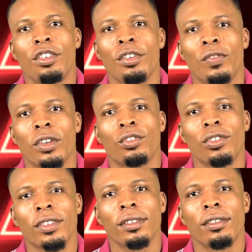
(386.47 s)
you for
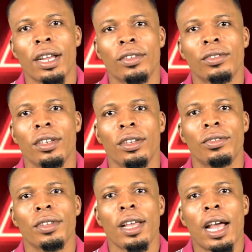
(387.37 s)
choosing
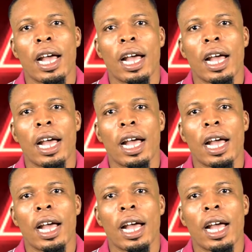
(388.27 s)
GrandSkills